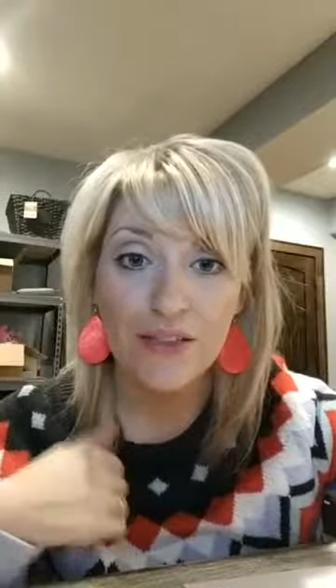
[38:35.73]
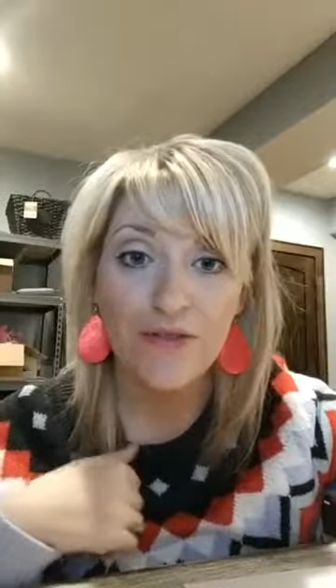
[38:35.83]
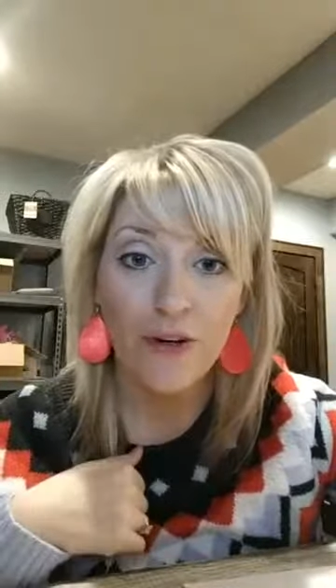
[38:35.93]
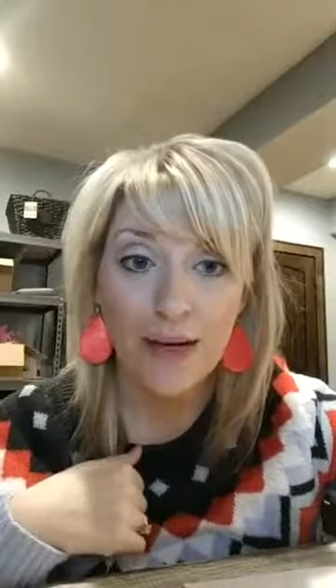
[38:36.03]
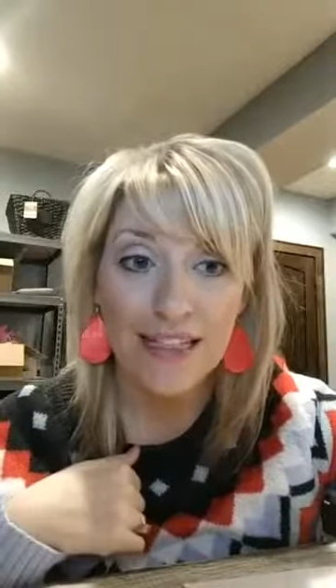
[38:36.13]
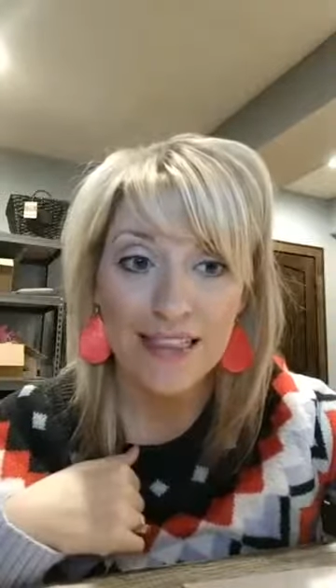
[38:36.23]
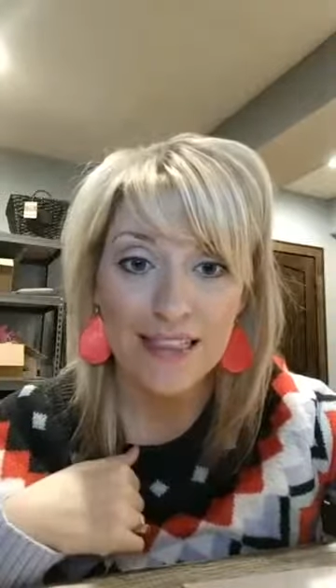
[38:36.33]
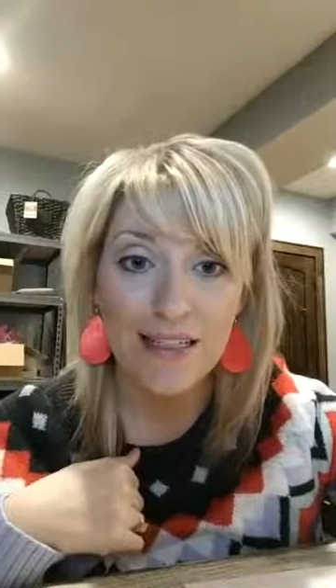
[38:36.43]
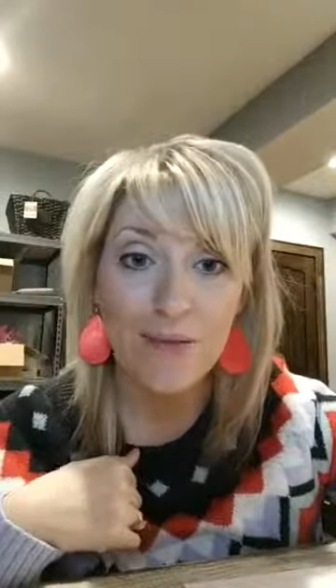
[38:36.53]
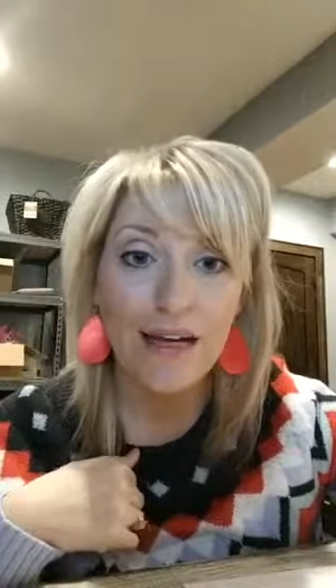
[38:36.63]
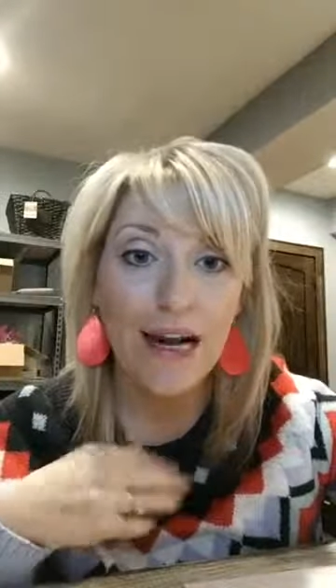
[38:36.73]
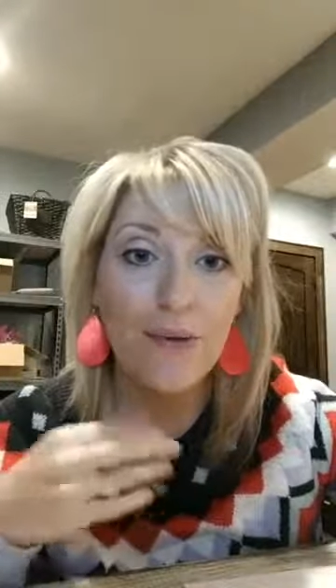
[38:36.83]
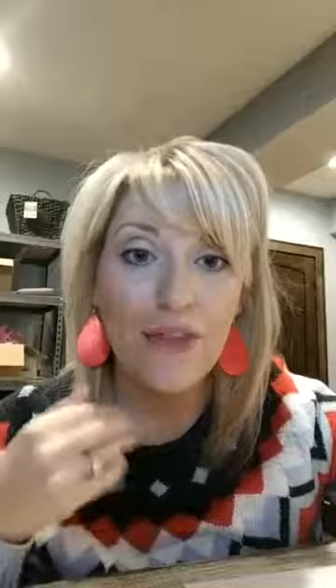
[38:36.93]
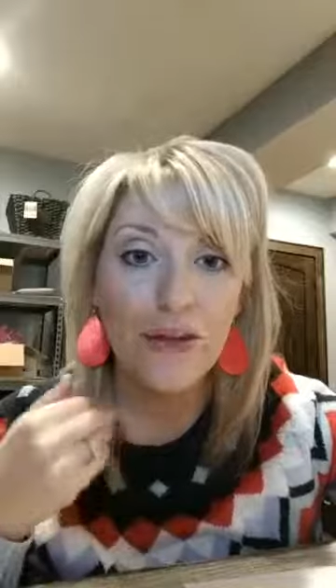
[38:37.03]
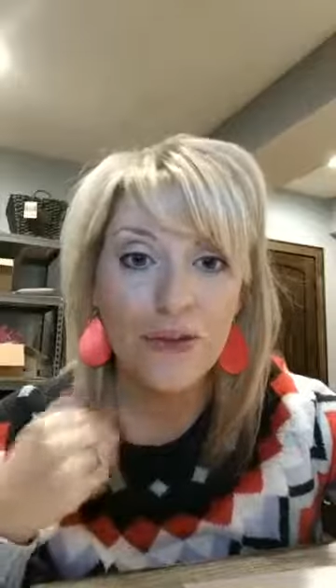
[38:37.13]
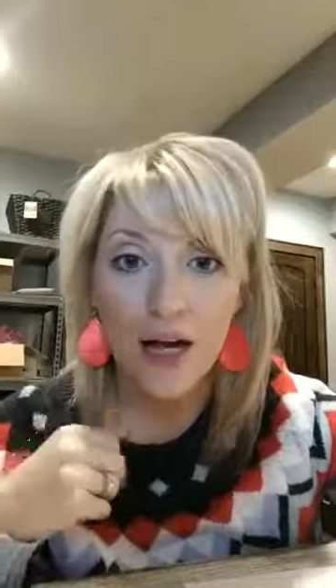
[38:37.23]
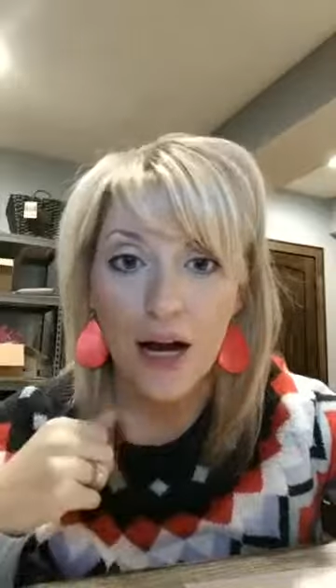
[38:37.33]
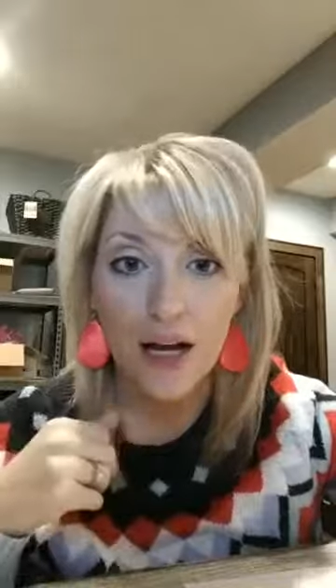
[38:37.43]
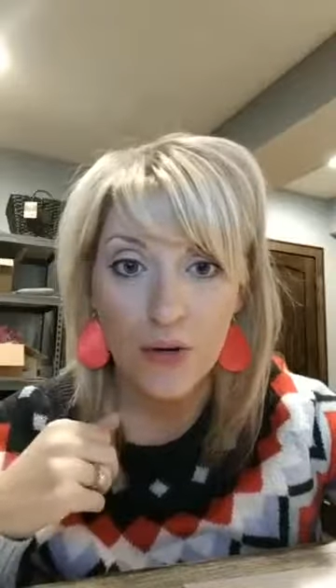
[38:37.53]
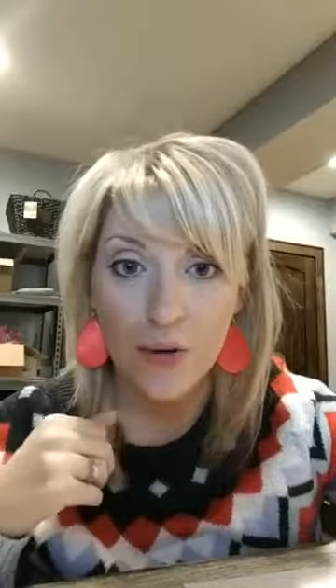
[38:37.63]
for my system, and I want those
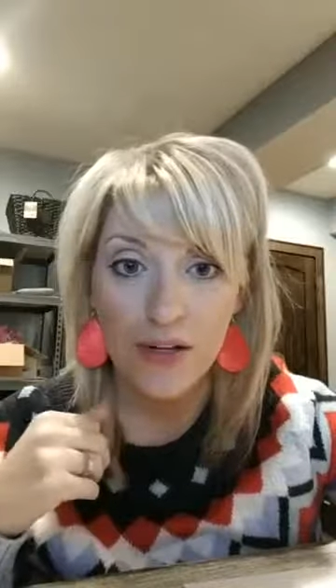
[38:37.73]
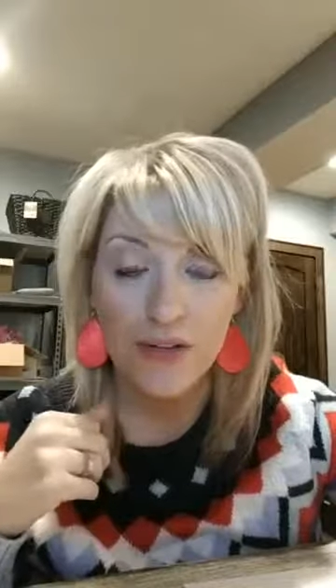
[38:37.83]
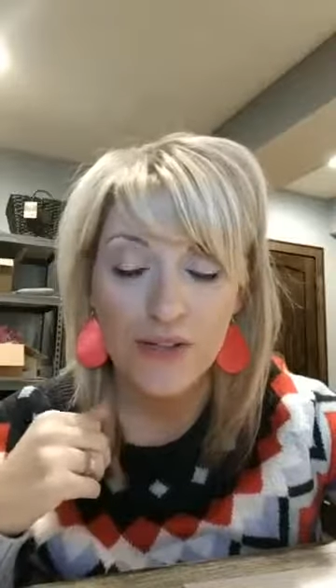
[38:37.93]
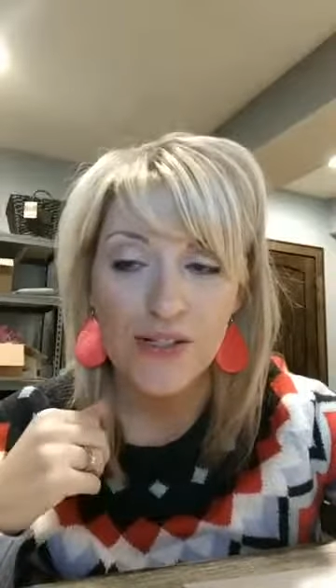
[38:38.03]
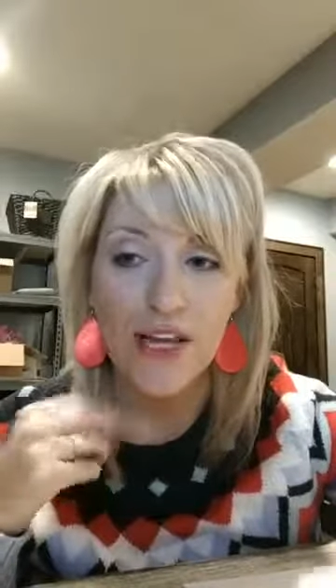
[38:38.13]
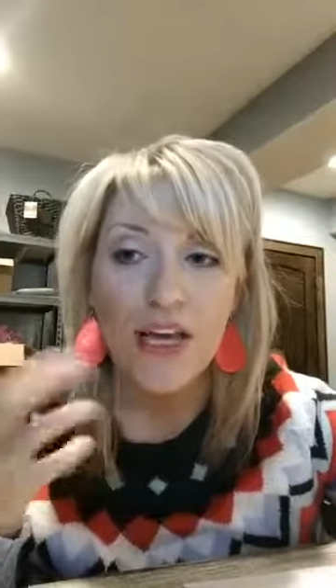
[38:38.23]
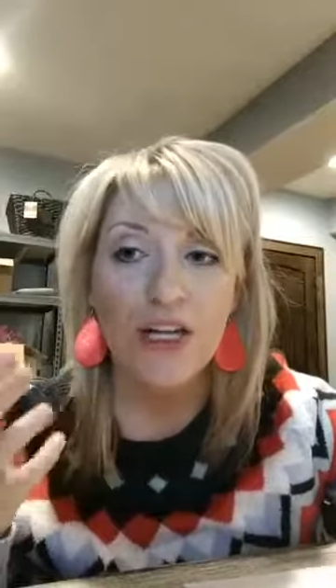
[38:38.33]
hot oils